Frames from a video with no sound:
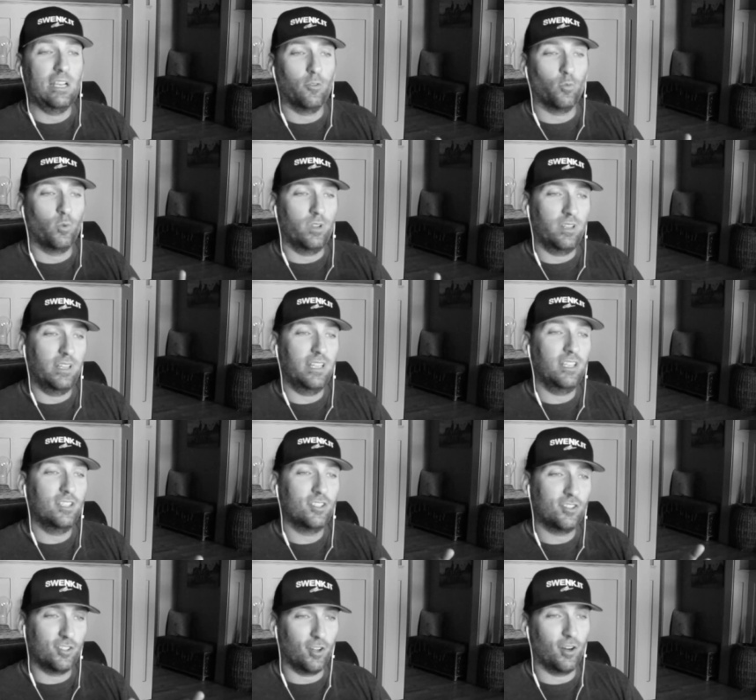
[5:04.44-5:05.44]
It really
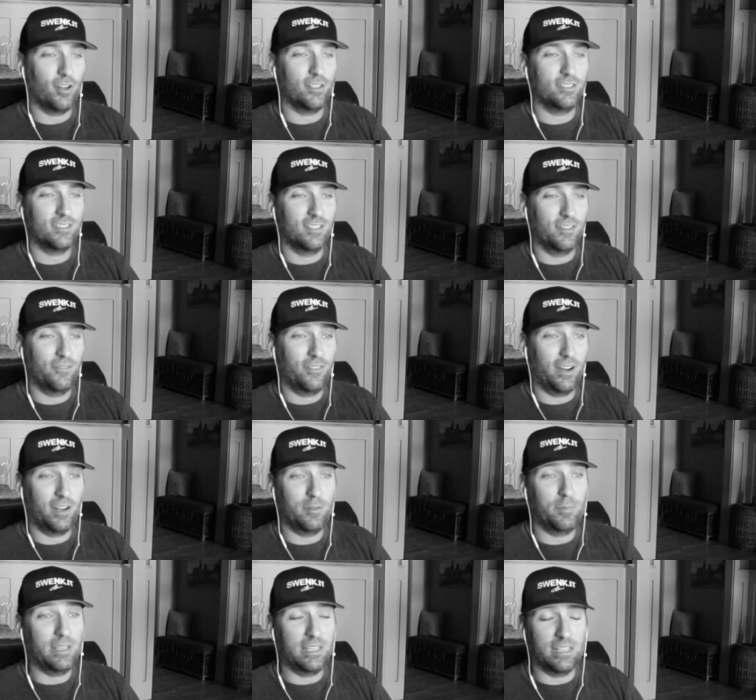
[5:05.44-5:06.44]
starts in the
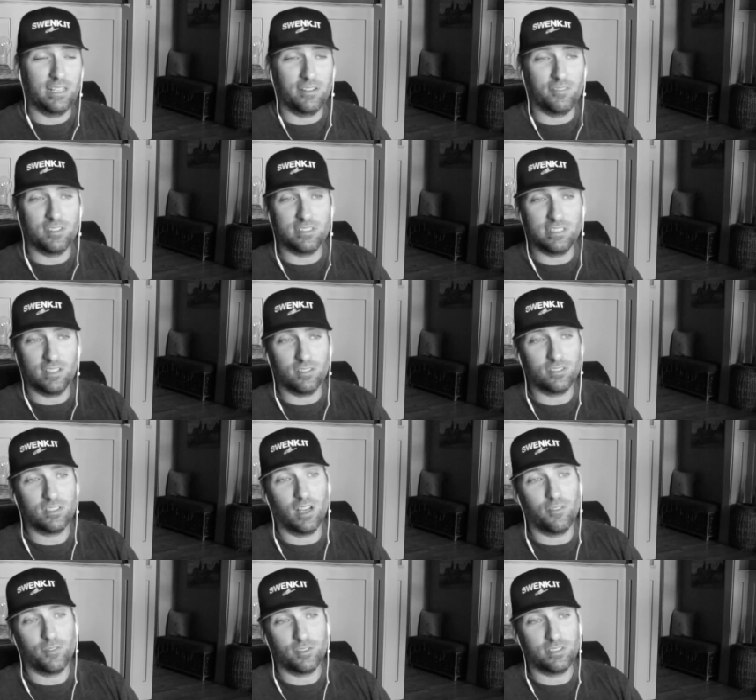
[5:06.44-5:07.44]
very beginning of the sales
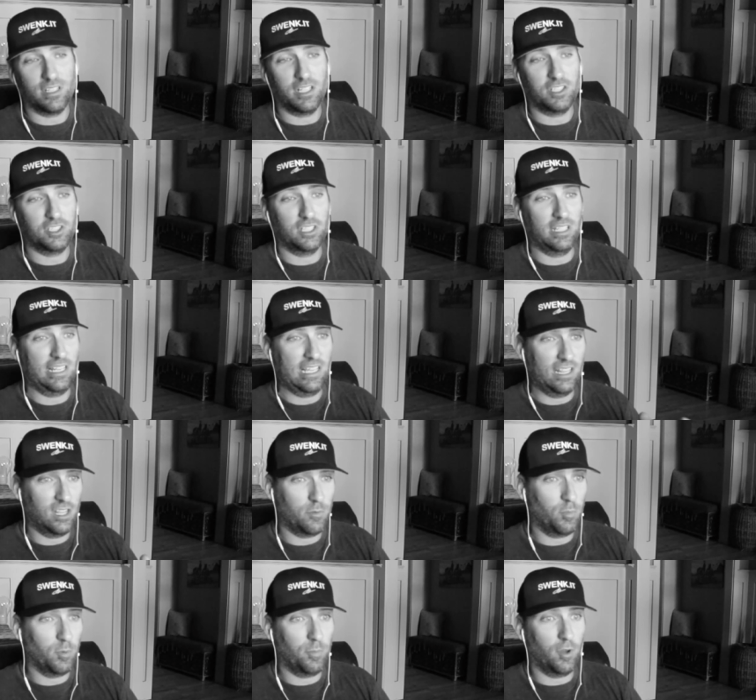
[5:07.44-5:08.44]
conversation, in
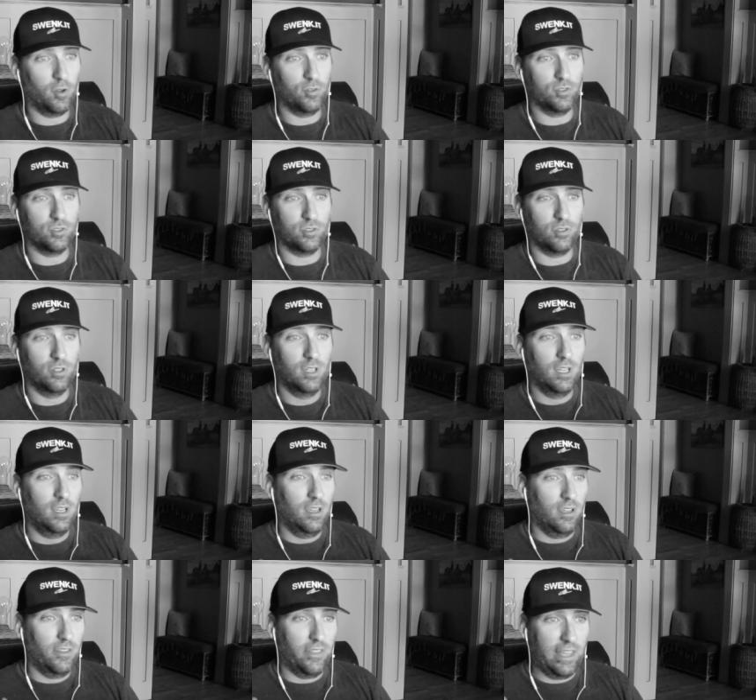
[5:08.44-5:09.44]
the proposal,
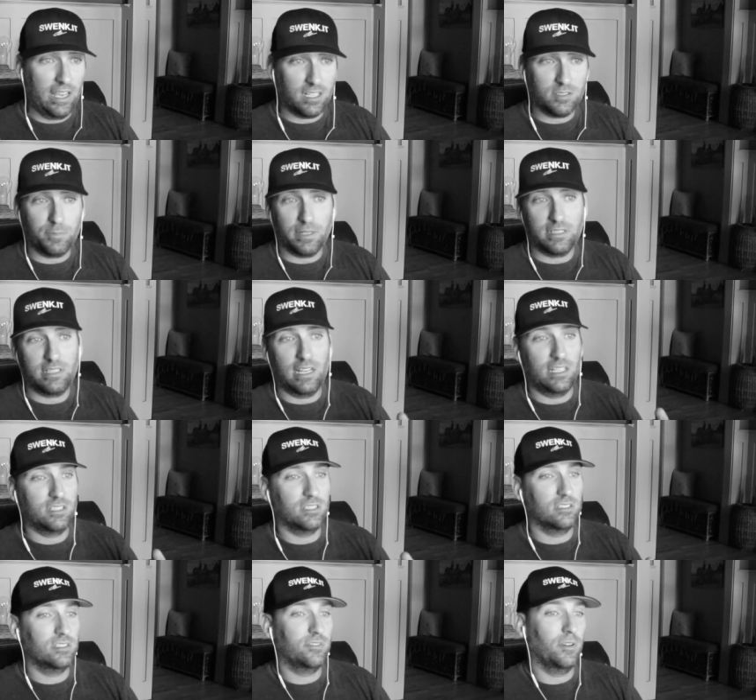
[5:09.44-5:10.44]
the
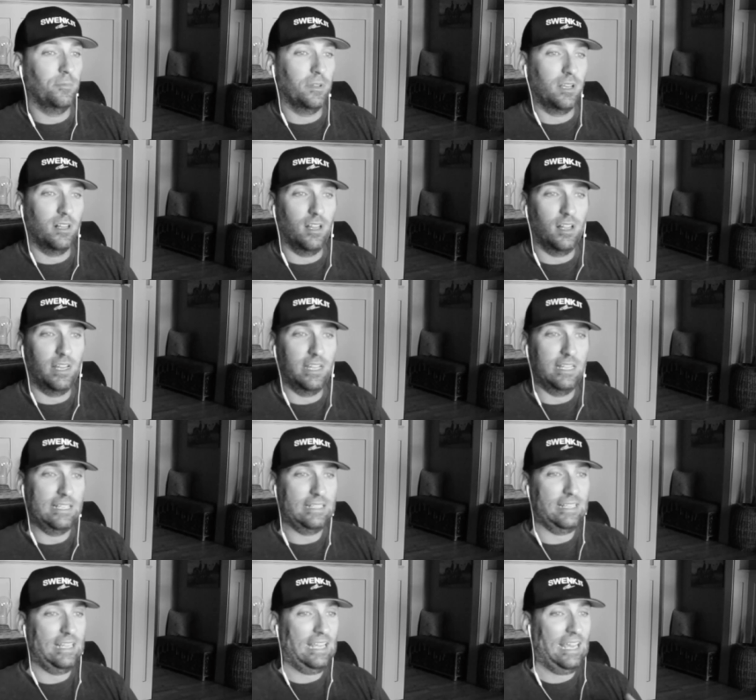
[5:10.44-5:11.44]
expectations from the client,
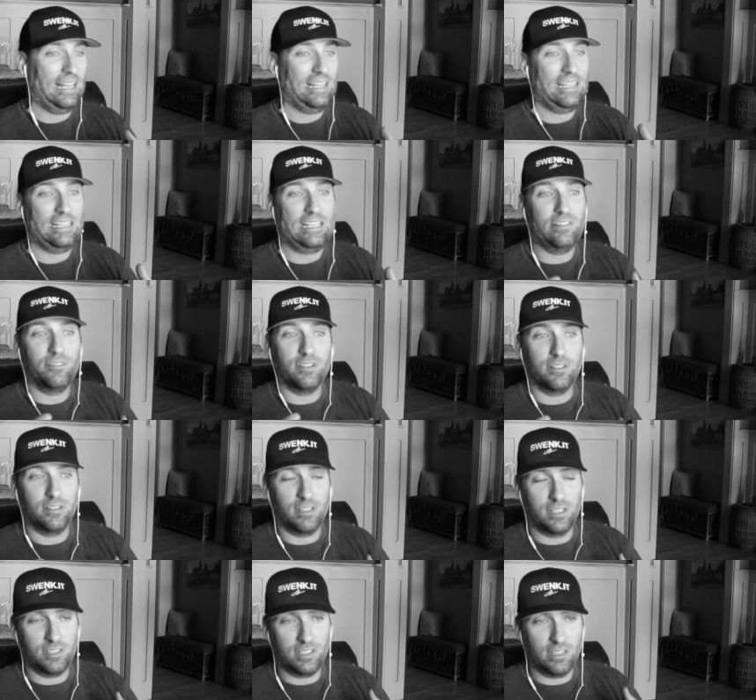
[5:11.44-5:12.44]
and then even
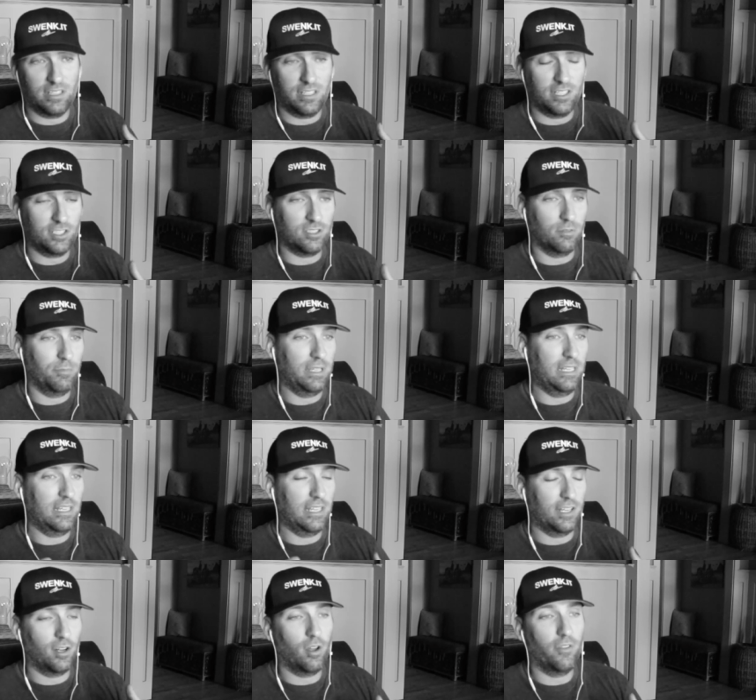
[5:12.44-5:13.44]
into the initial
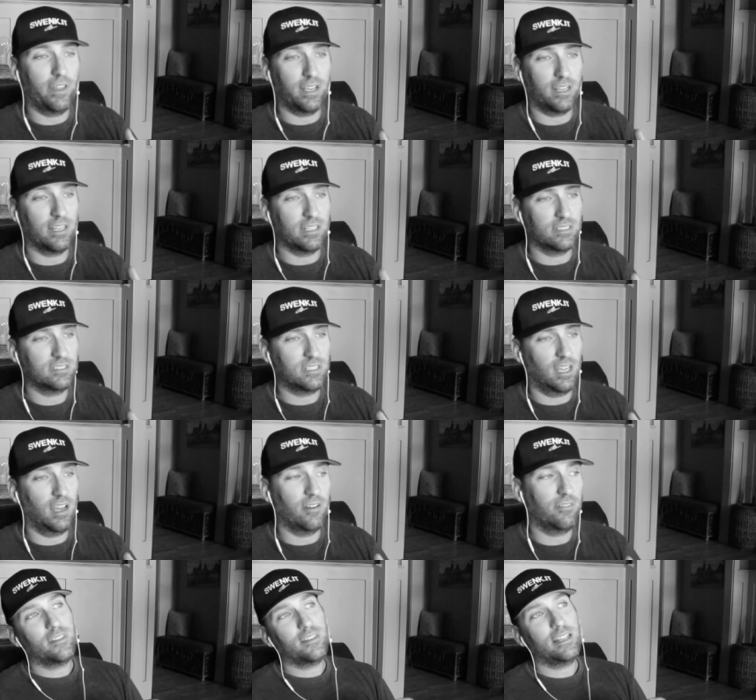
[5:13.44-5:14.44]
meeting and all that kind of
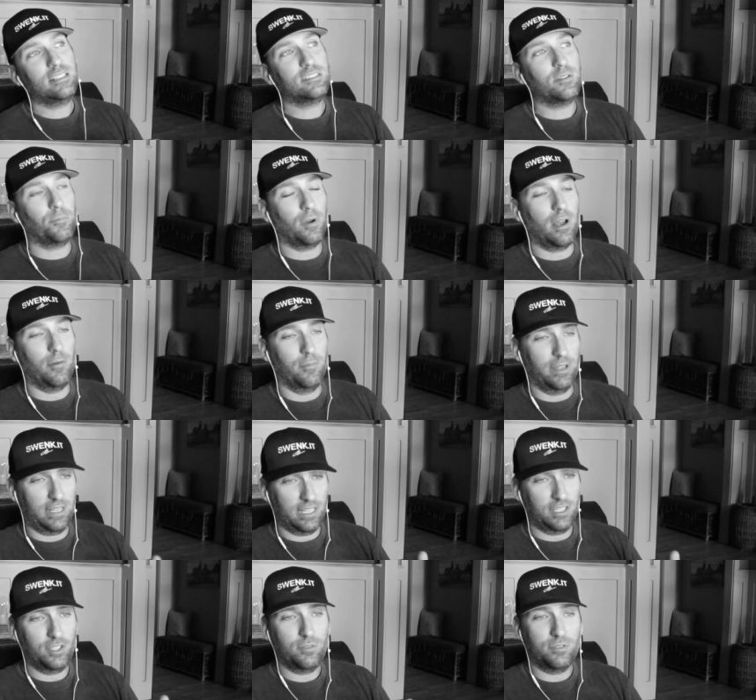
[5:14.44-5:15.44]
stuff. That's the problem. Like,
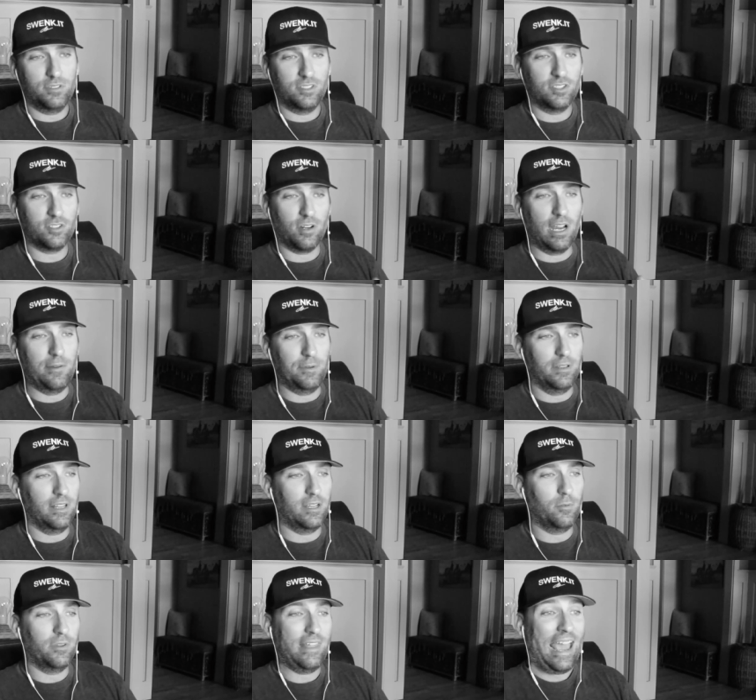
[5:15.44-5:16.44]
and you described it
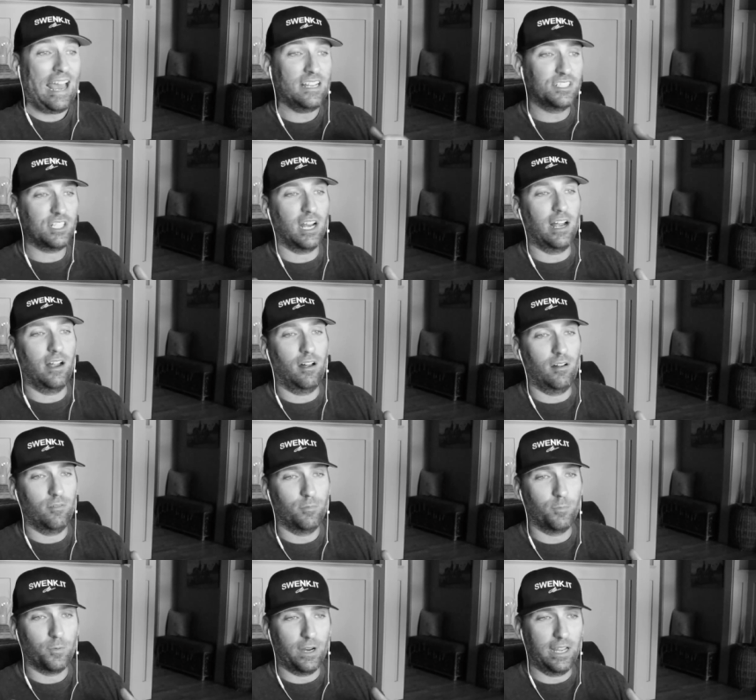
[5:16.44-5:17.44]
like with
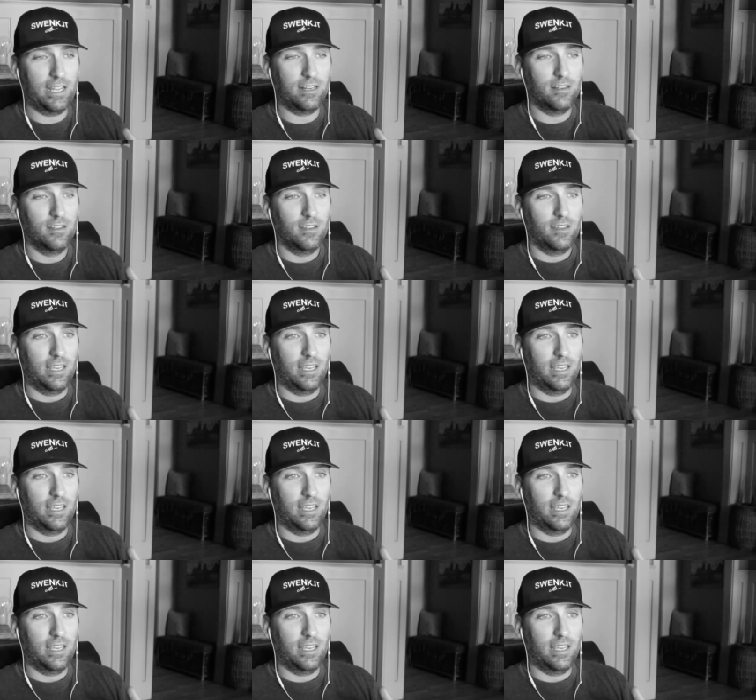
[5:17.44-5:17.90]
agile, right?